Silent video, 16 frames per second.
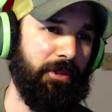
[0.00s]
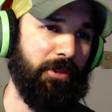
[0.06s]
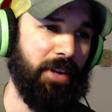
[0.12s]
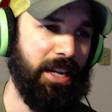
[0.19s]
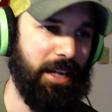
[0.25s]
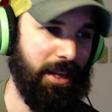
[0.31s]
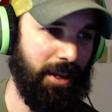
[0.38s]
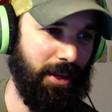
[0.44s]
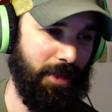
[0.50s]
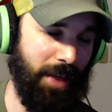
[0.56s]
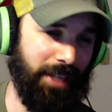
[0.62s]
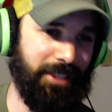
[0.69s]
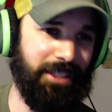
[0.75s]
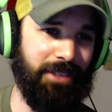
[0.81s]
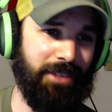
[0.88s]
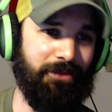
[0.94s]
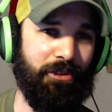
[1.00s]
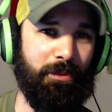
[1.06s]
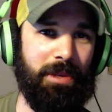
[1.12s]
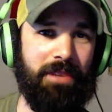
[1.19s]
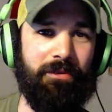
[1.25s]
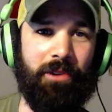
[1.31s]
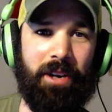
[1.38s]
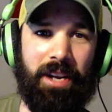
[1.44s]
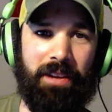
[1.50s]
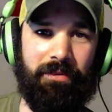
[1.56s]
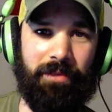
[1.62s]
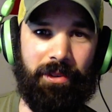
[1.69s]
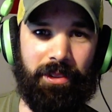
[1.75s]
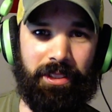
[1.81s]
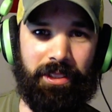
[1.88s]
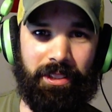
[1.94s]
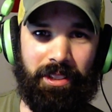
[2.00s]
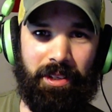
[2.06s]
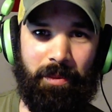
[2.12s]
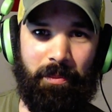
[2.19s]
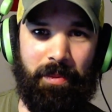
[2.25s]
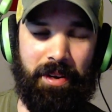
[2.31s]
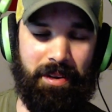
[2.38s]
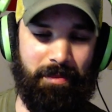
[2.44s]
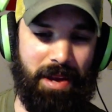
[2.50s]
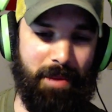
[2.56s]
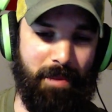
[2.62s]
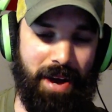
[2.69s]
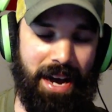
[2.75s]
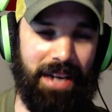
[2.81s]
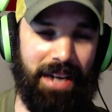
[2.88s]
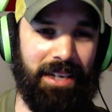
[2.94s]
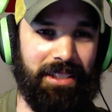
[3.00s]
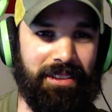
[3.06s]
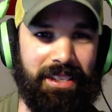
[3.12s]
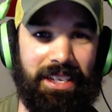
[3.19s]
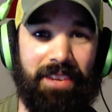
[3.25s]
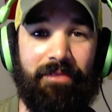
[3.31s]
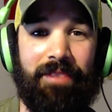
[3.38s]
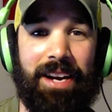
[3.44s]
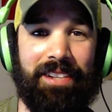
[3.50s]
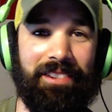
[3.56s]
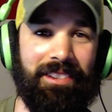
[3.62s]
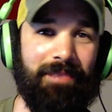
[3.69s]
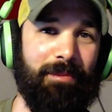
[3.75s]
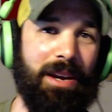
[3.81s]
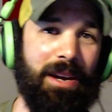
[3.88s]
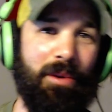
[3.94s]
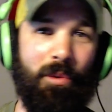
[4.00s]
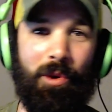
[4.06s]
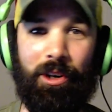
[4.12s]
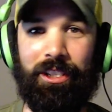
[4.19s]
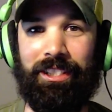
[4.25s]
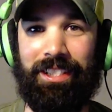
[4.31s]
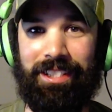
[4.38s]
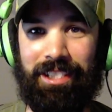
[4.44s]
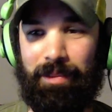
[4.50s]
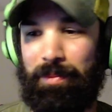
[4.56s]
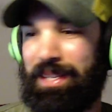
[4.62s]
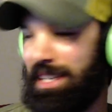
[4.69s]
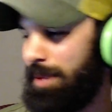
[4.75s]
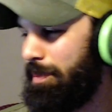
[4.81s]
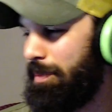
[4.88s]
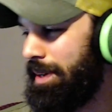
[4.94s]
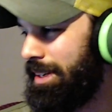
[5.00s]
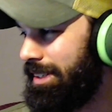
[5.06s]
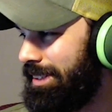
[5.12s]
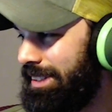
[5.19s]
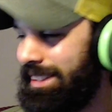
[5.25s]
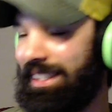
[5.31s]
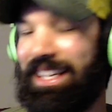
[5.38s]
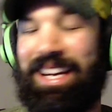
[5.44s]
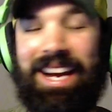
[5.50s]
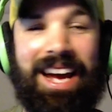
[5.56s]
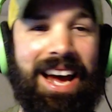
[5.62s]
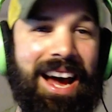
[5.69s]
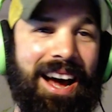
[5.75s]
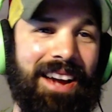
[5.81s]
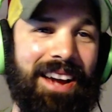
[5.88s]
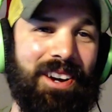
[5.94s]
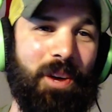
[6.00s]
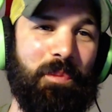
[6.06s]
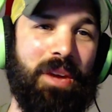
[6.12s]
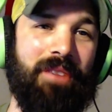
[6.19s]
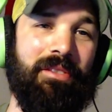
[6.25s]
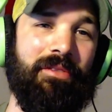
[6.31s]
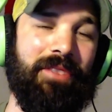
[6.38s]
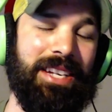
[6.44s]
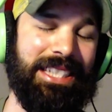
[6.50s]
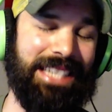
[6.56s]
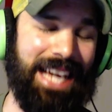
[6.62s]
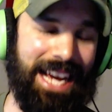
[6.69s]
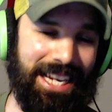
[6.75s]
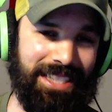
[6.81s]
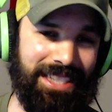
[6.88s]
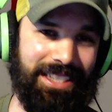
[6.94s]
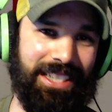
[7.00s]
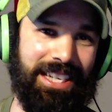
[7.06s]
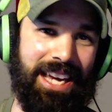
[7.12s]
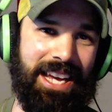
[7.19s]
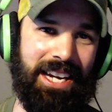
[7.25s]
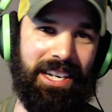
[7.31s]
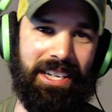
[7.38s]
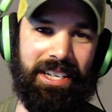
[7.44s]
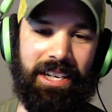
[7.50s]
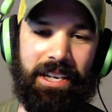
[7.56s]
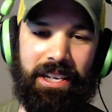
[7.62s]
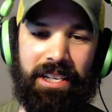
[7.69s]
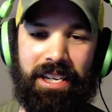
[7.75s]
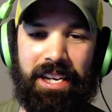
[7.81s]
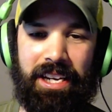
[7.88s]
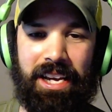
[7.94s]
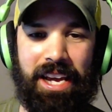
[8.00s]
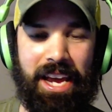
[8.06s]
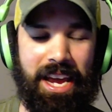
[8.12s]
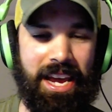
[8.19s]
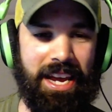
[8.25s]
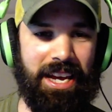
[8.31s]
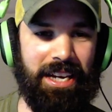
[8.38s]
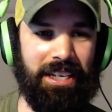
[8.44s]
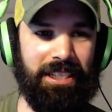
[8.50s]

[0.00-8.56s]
that's it for me for today, folks. My mind is thinking faster than my words can speak, apparently. I hope you have a fantastic Canada Day, and